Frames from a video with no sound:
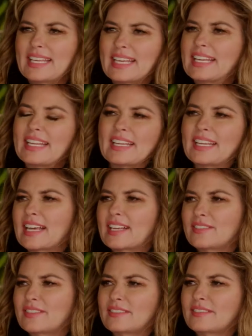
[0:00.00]
giddy
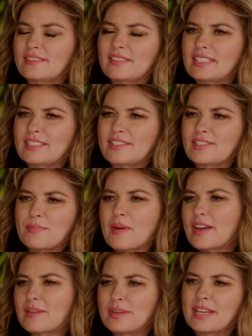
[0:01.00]
and
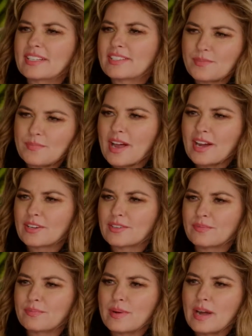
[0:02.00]
inspi being inspired
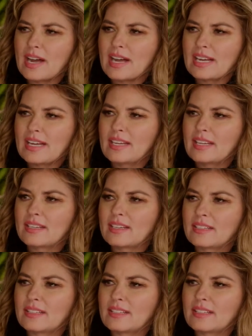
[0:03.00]
by